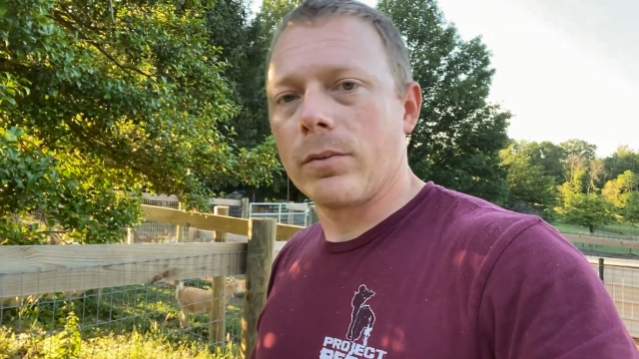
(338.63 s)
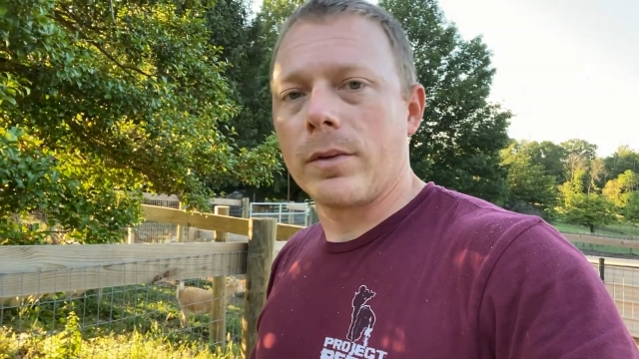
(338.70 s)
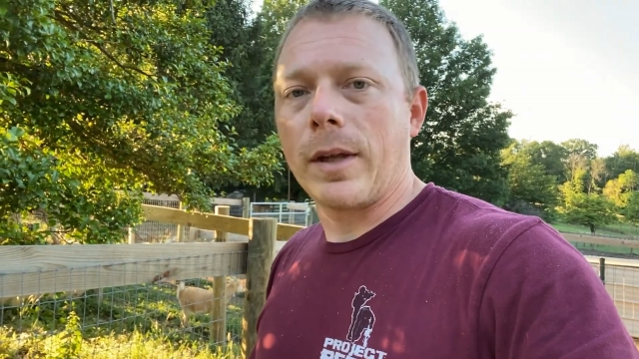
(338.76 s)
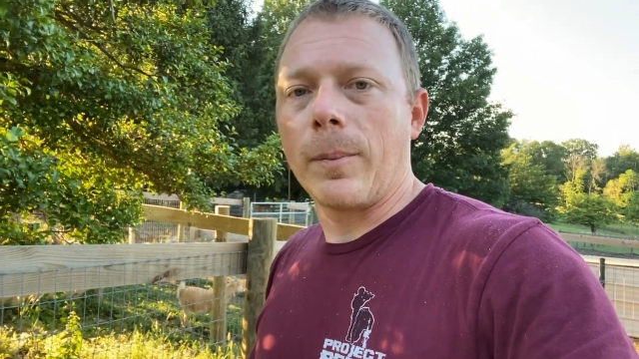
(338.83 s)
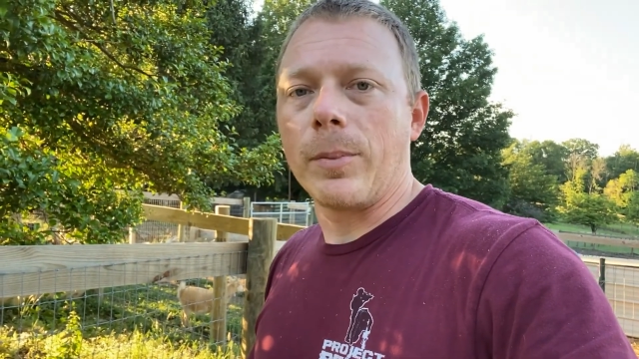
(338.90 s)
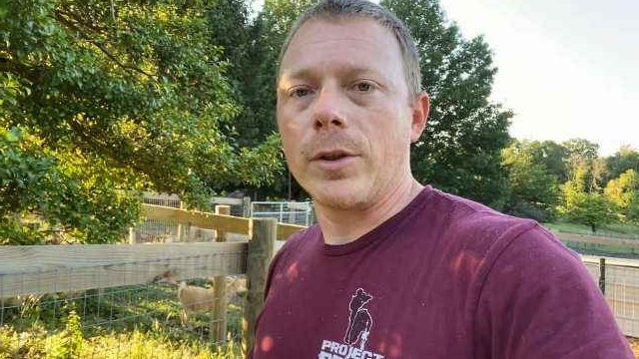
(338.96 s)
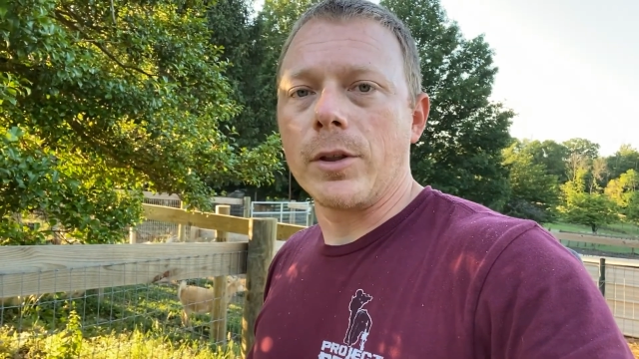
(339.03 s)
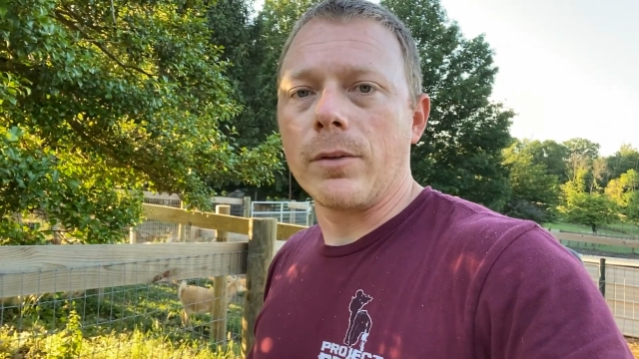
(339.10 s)

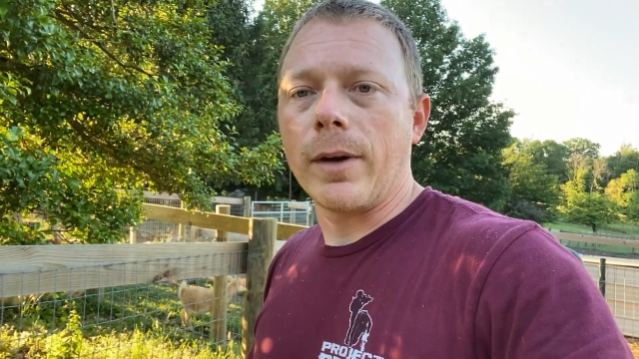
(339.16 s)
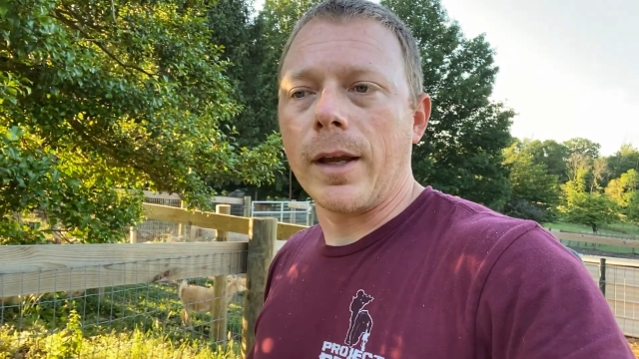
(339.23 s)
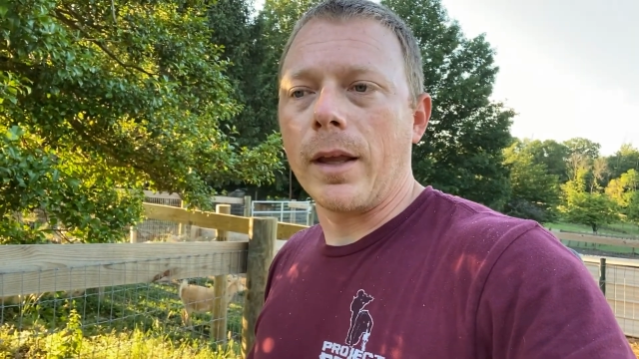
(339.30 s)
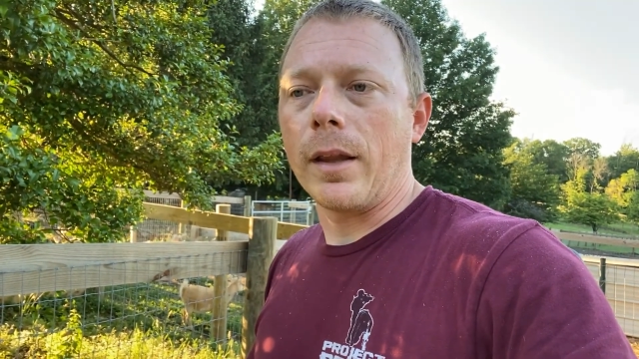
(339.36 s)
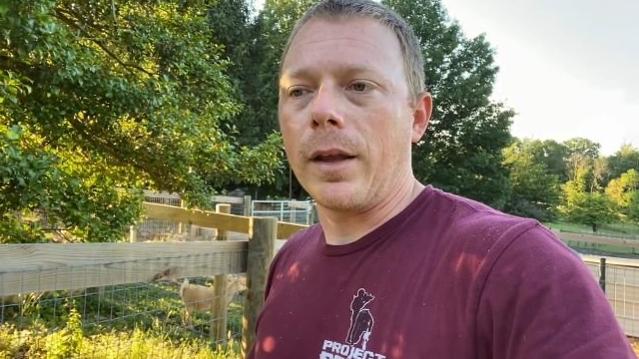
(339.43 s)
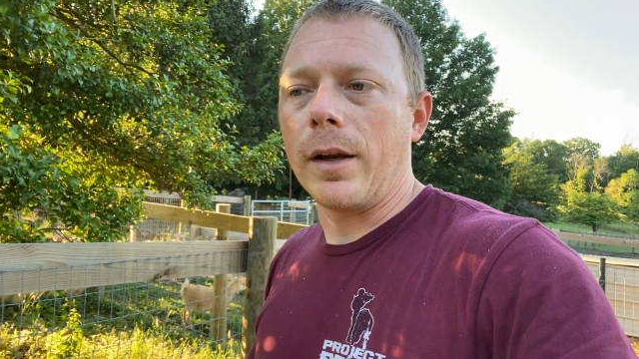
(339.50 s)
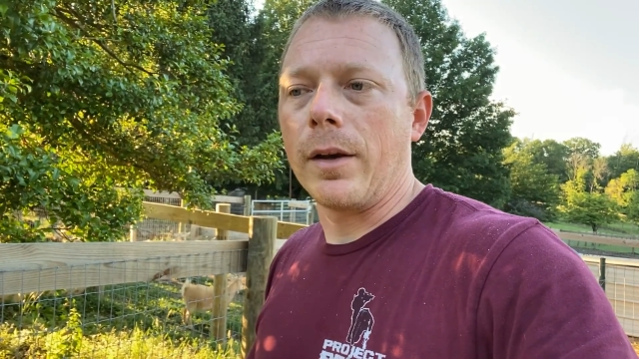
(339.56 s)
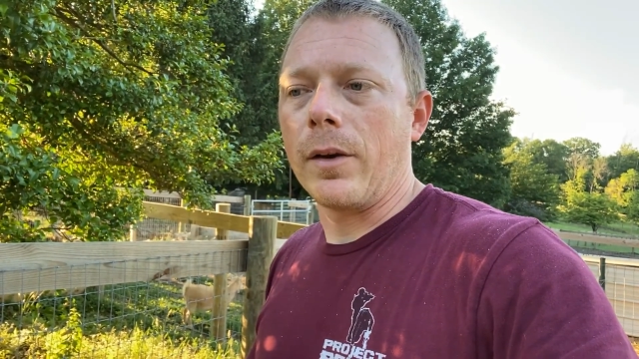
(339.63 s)
temperature
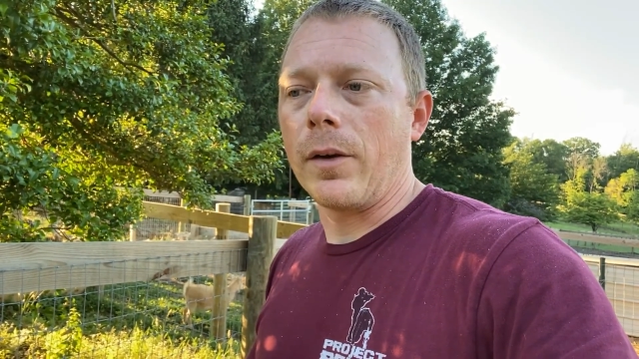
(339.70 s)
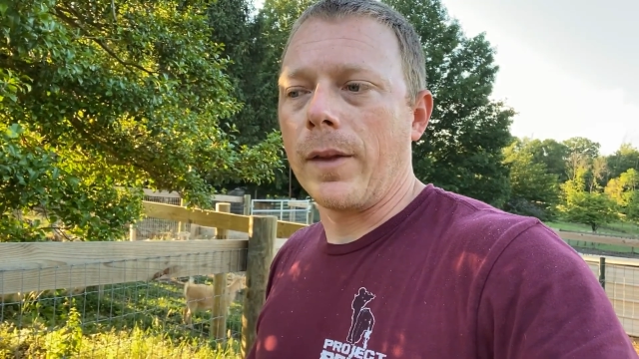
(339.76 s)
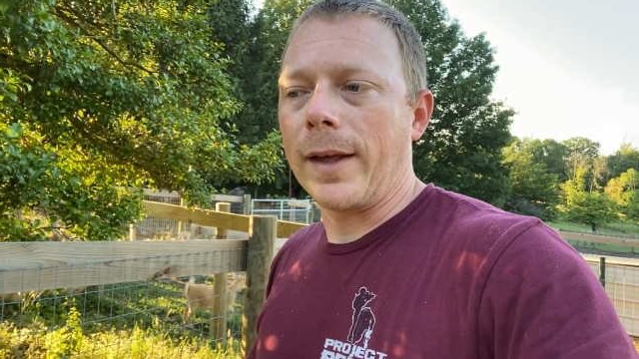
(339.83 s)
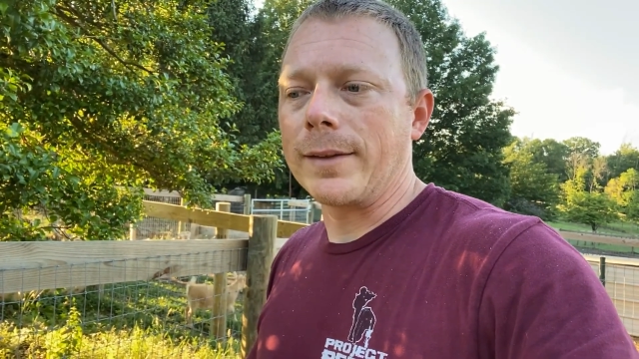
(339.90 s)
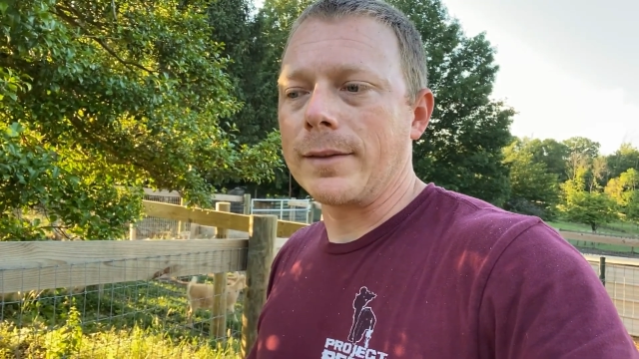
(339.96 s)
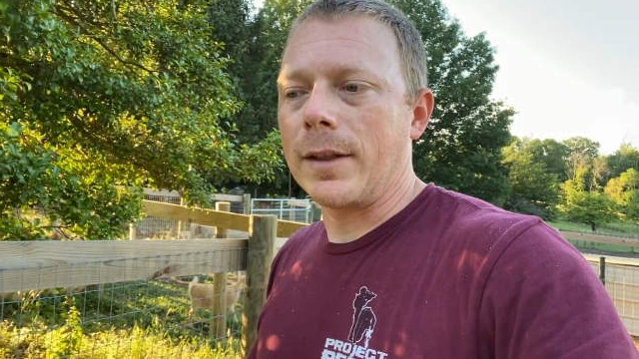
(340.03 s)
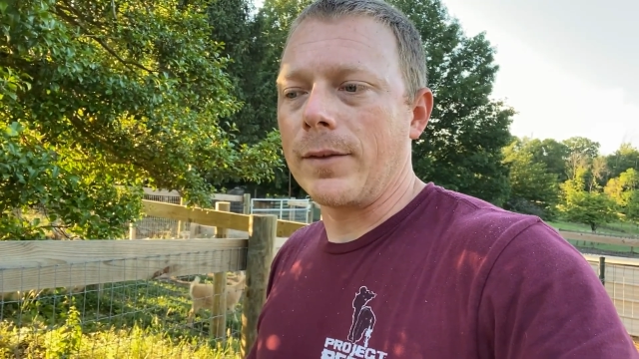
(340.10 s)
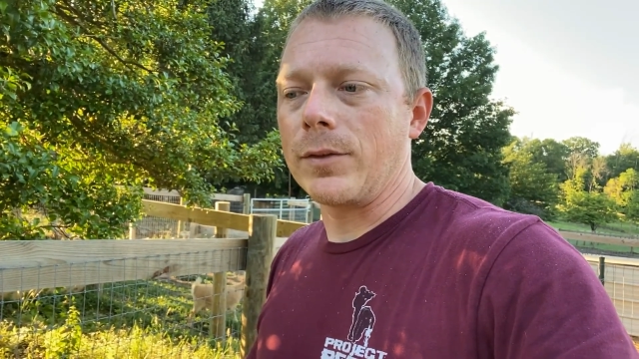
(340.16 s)
regulated and all
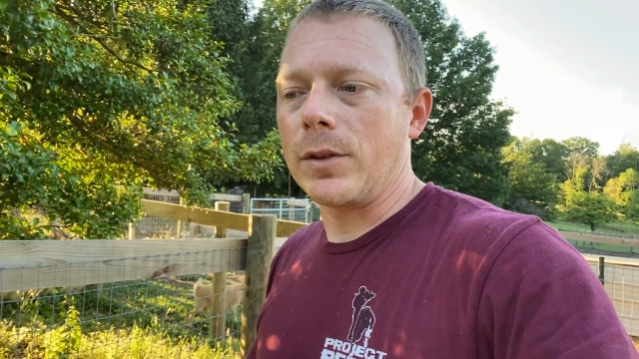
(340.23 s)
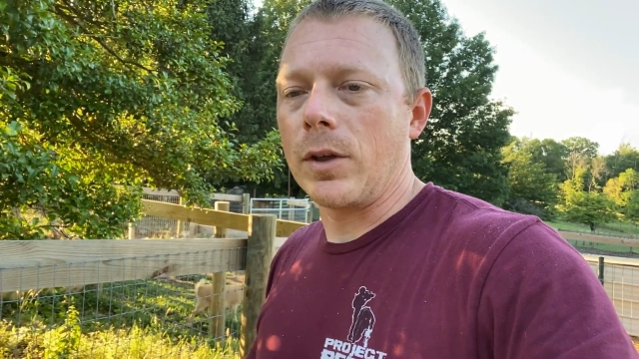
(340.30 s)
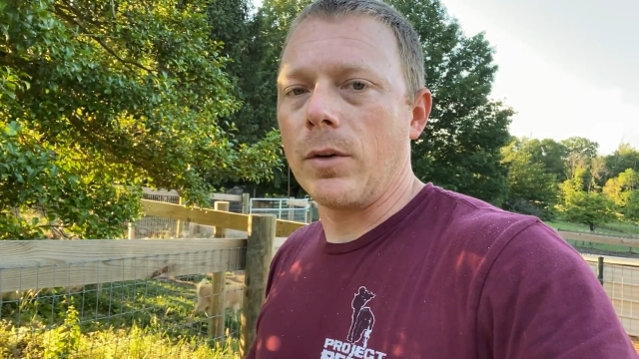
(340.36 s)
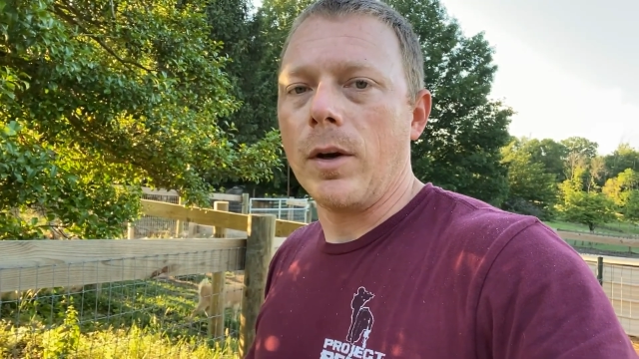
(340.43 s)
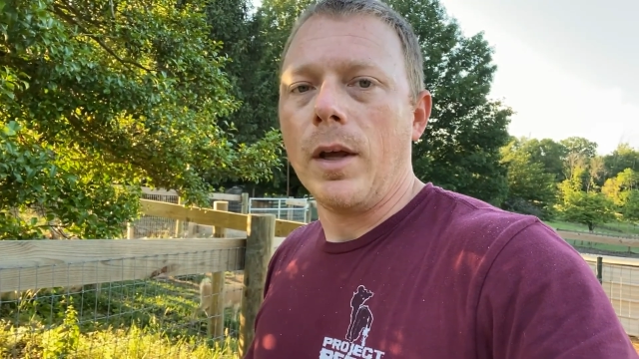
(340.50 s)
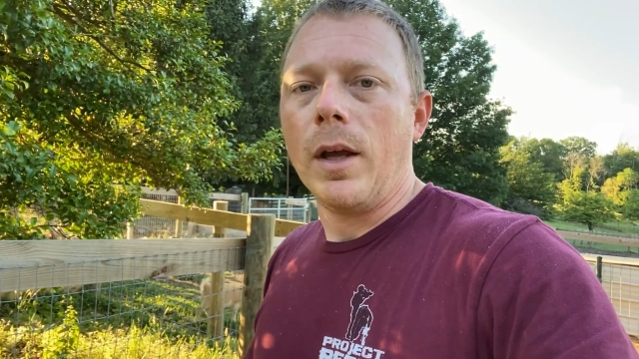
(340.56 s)
that stuff. So